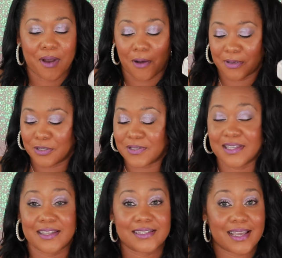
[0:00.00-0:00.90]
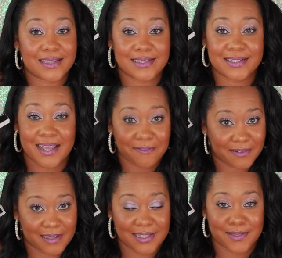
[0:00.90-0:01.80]
I'll be using this, and
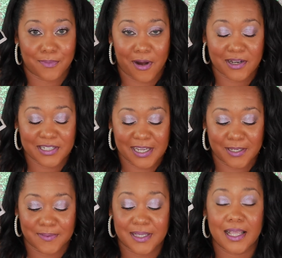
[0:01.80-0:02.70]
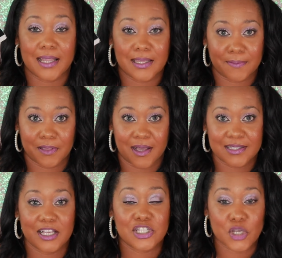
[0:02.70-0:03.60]
definitely this Marc Jacobs lip gloss.